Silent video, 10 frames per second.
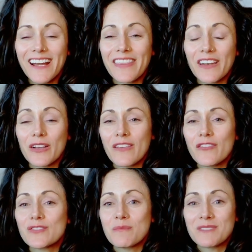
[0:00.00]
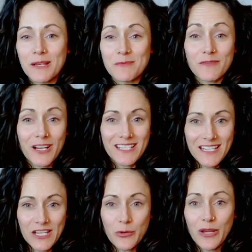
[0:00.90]
and then I'll give you some tips for
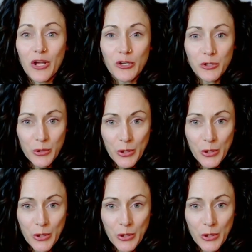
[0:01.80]
continuing on your